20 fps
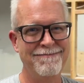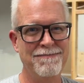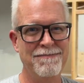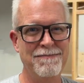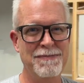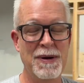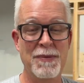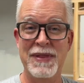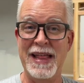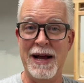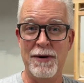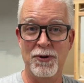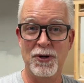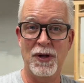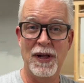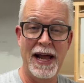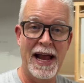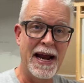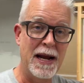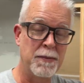Remember that
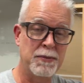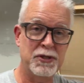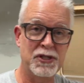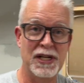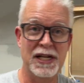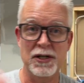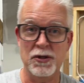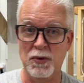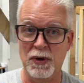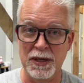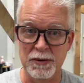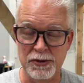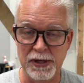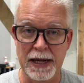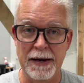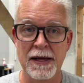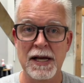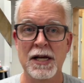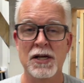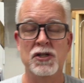rule, 80%, 20%.
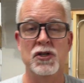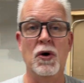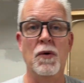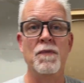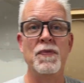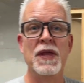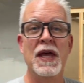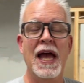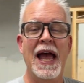So